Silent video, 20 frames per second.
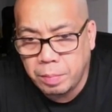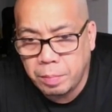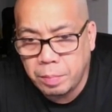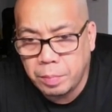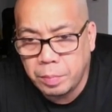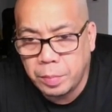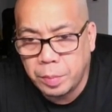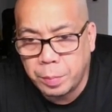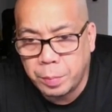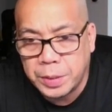
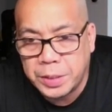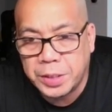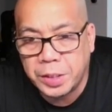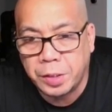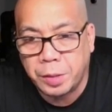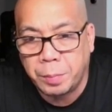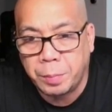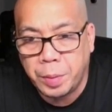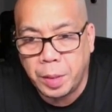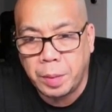the
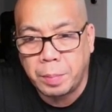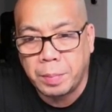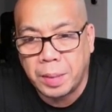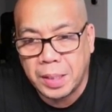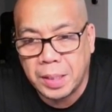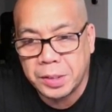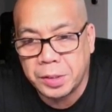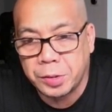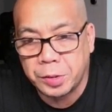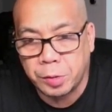Brazilian pit
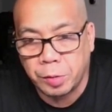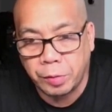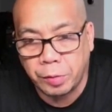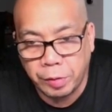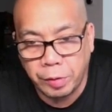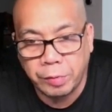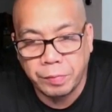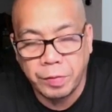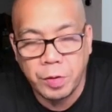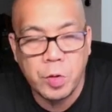monsters, or
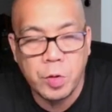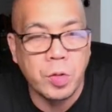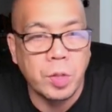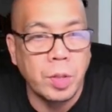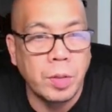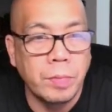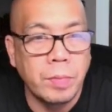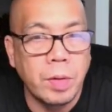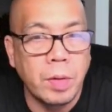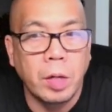their version
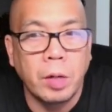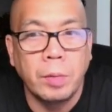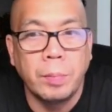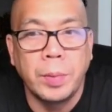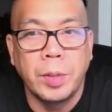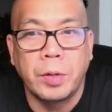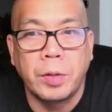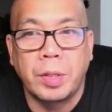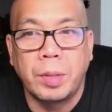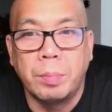of our
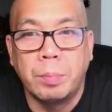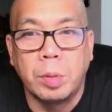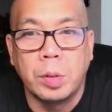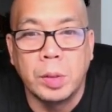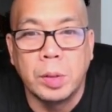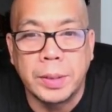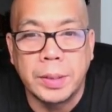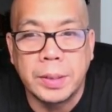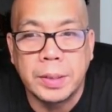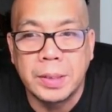American
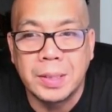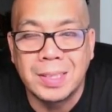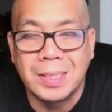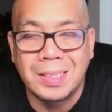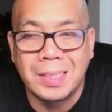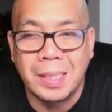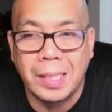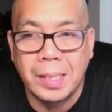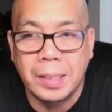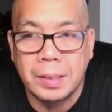bully,
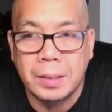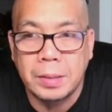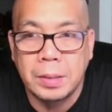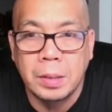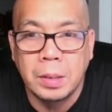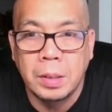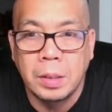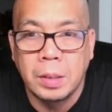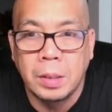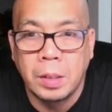is that
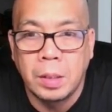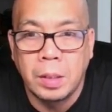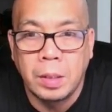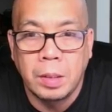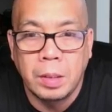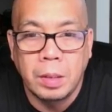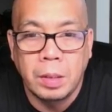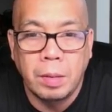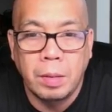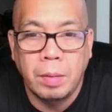
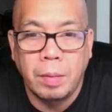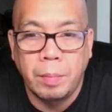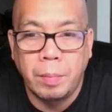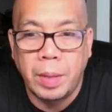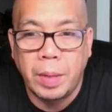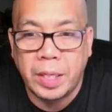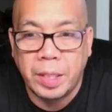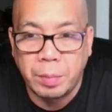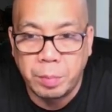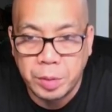
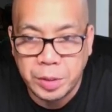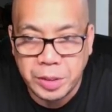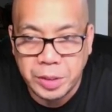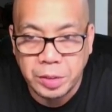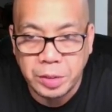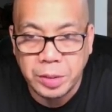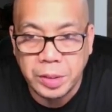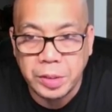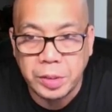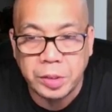back in
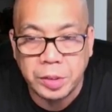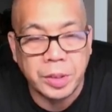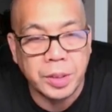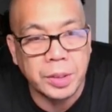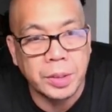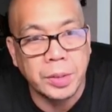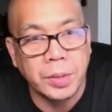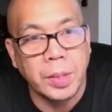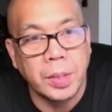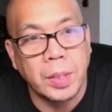Brazil, these are
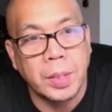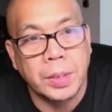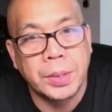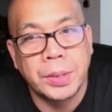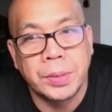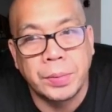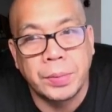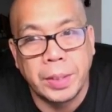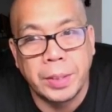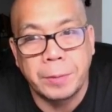seasoned
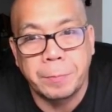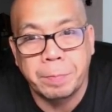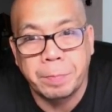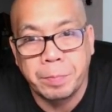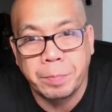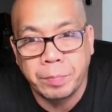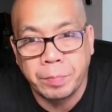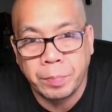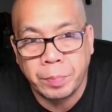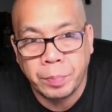dogs, right?
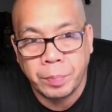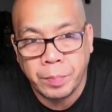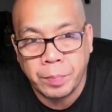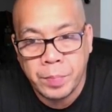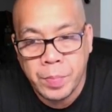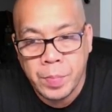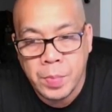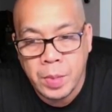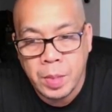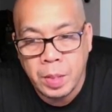
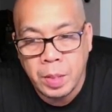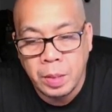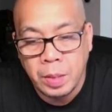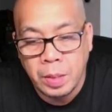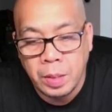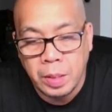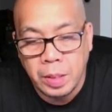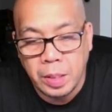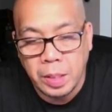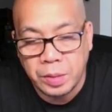
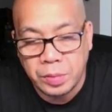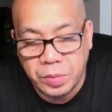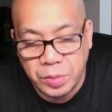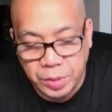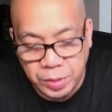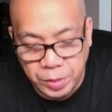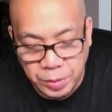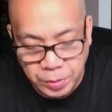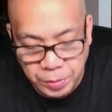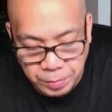And
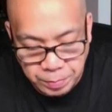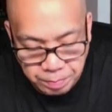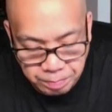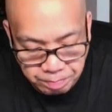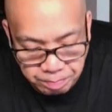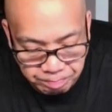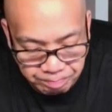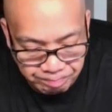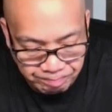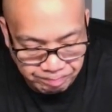so,
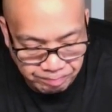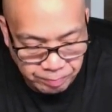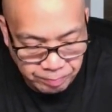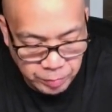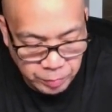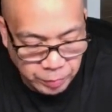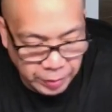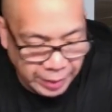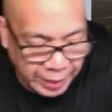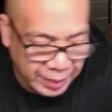
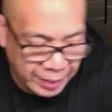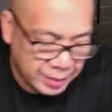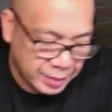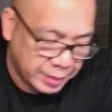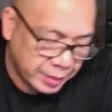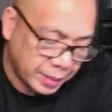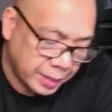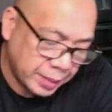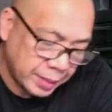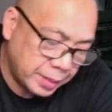with that
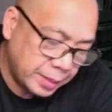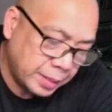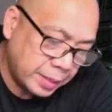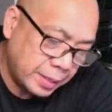said,